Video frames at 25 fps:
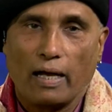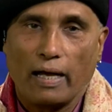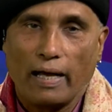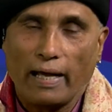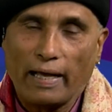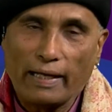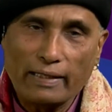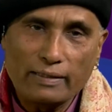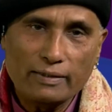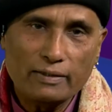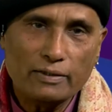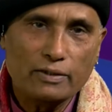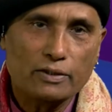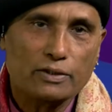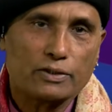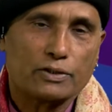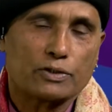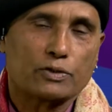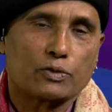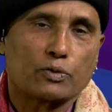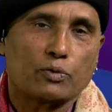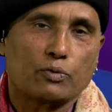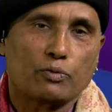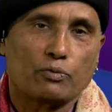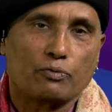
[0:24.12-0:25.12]
any
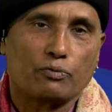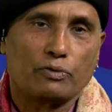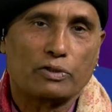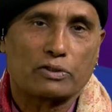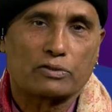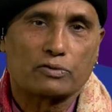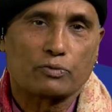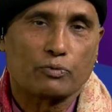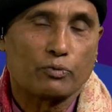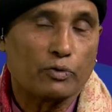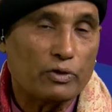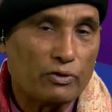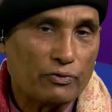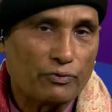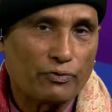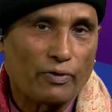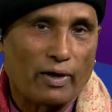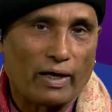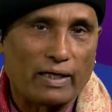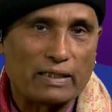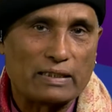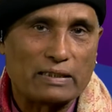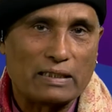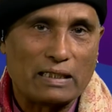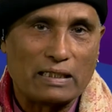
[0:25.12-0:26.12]
issue which we
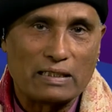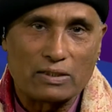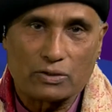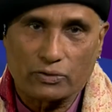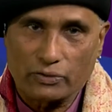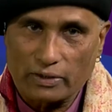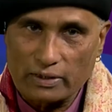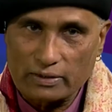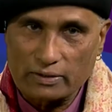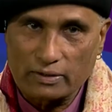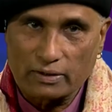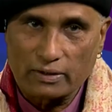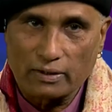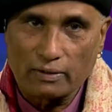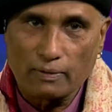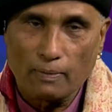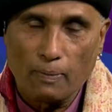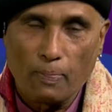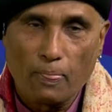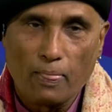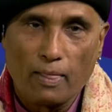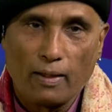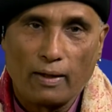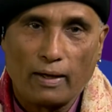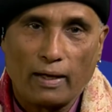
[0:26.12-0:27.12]
find interesting
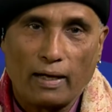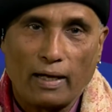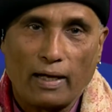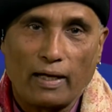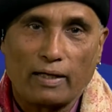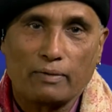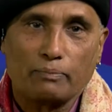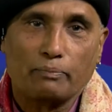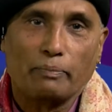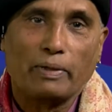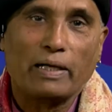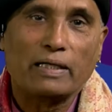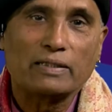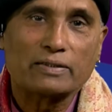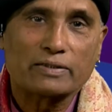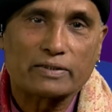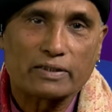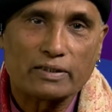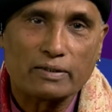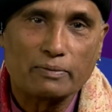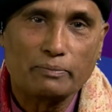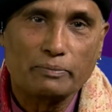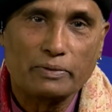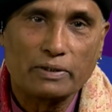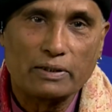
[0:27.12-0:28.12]
and
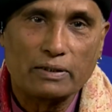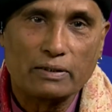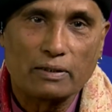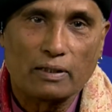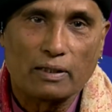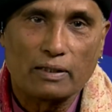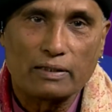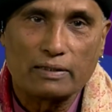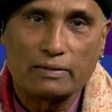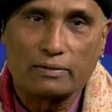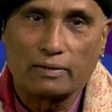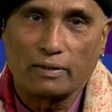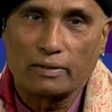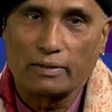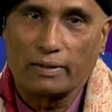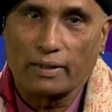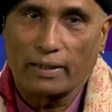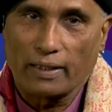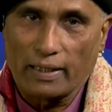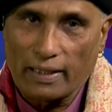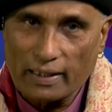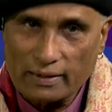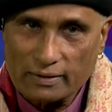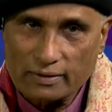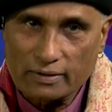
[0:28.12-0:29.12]
mainstream media either
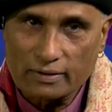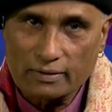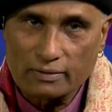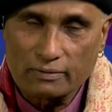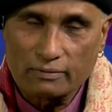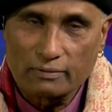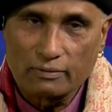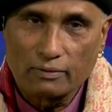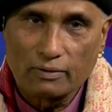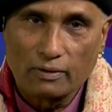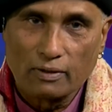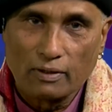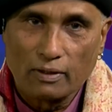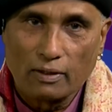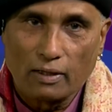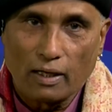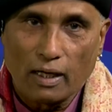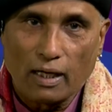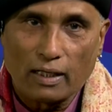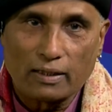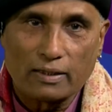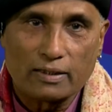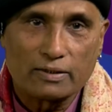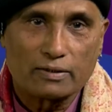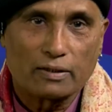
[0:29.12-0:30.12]
neglects it
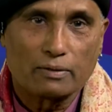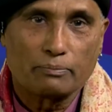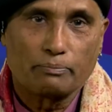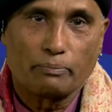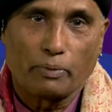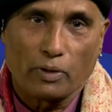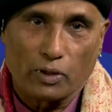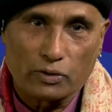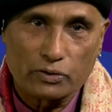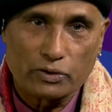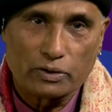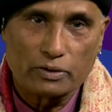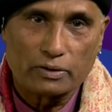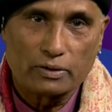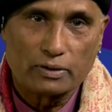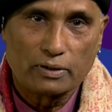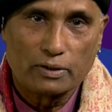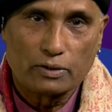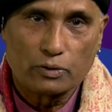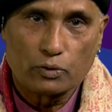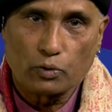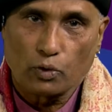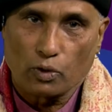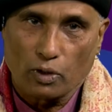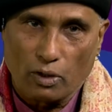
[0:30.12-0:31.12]
or doesn't bother
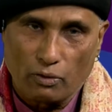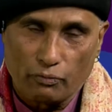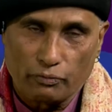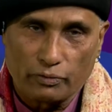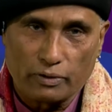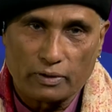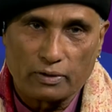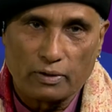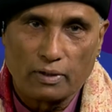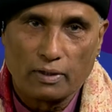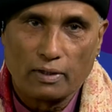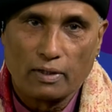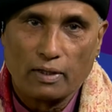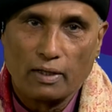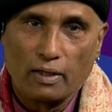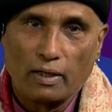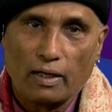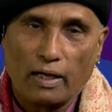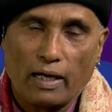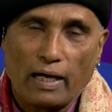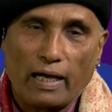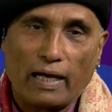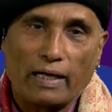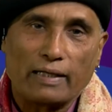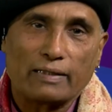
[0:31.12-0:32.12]
to cover.
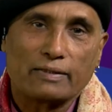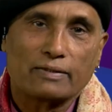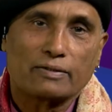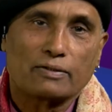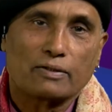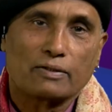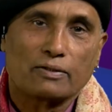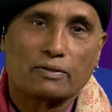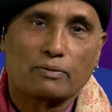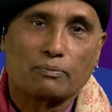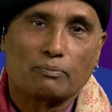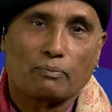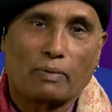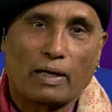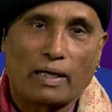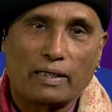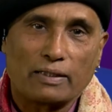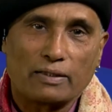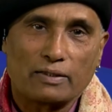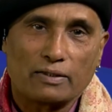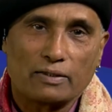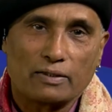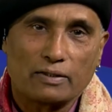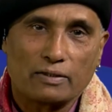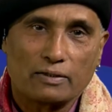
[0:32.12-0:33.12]
And
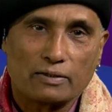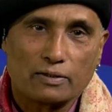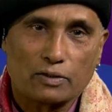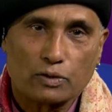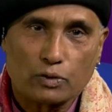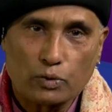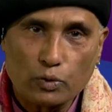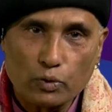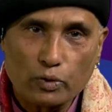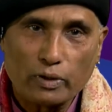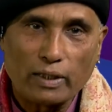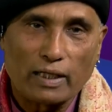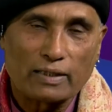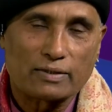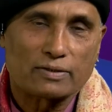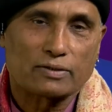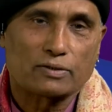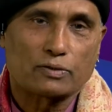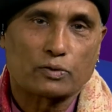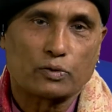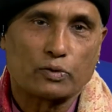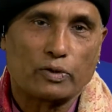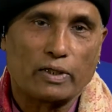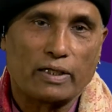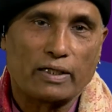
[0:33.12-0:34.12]
my two guests
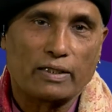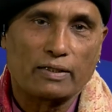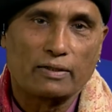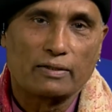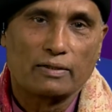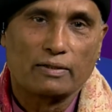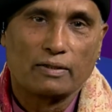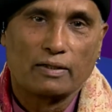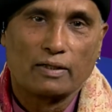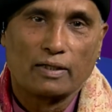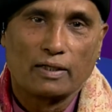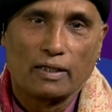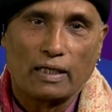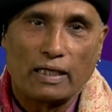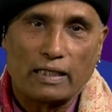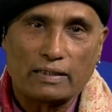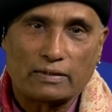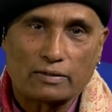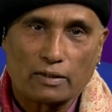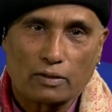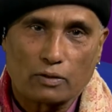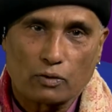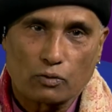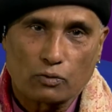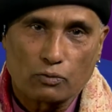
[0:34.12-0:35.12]
today is
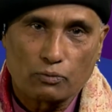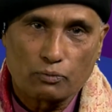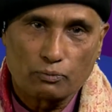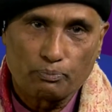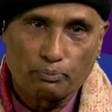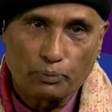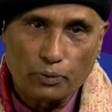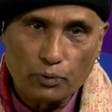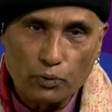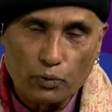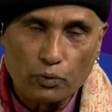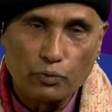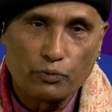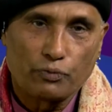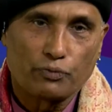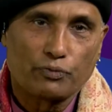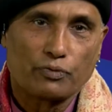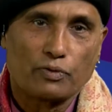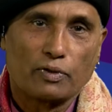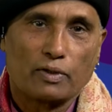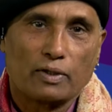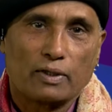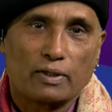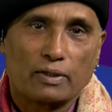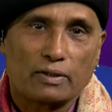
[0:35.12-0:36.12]
a proof
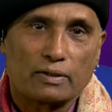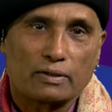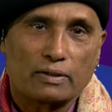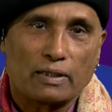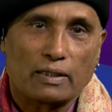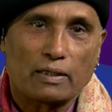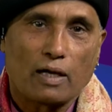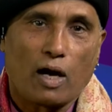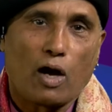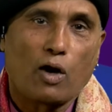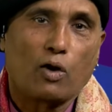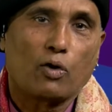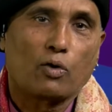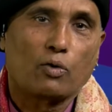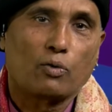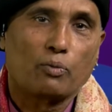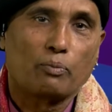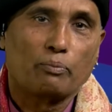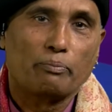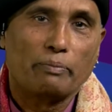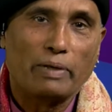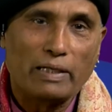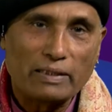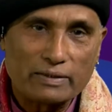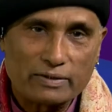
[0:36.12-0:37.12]
that how
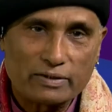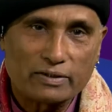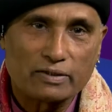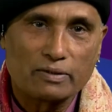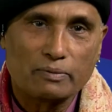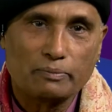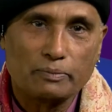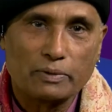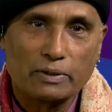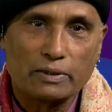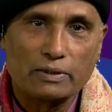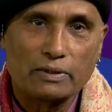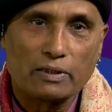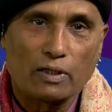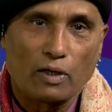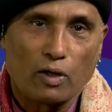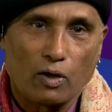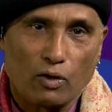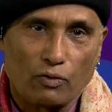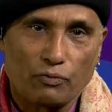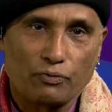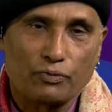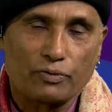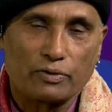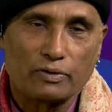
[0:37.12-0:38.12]
mainstream media
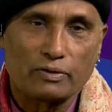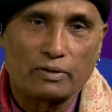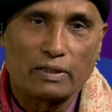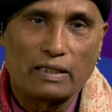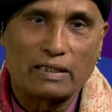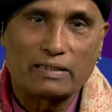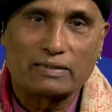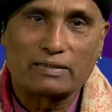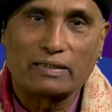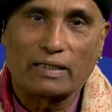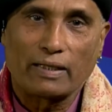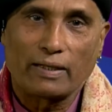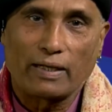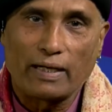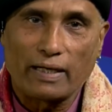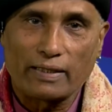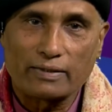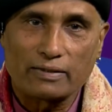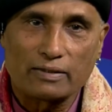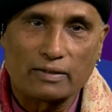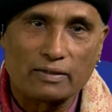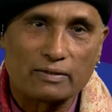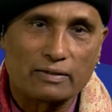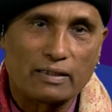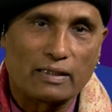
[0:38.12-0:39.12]
often is
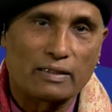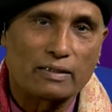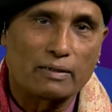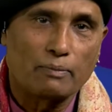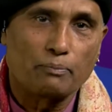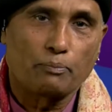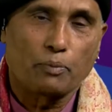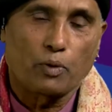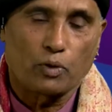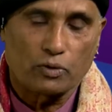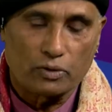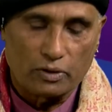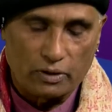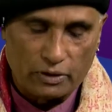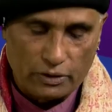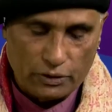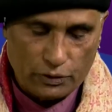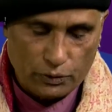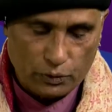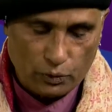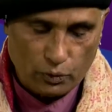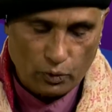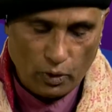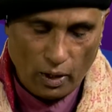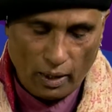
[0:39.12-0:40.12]
neglecting that important
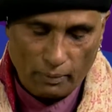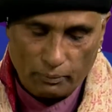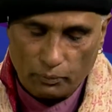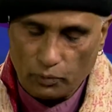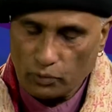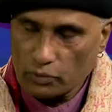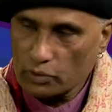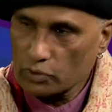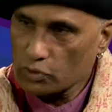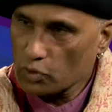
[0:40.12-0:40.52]
issue I'm going to